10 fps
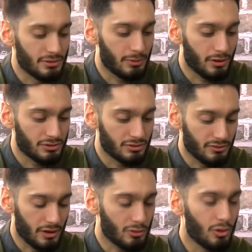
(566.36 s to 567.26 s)
the part of
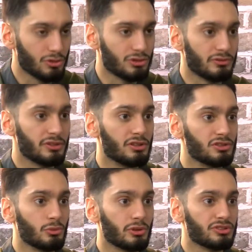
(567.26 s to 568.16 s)
that quote of he
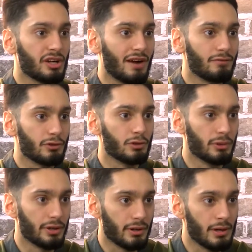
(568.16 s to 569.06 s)
doesn't want to have a career.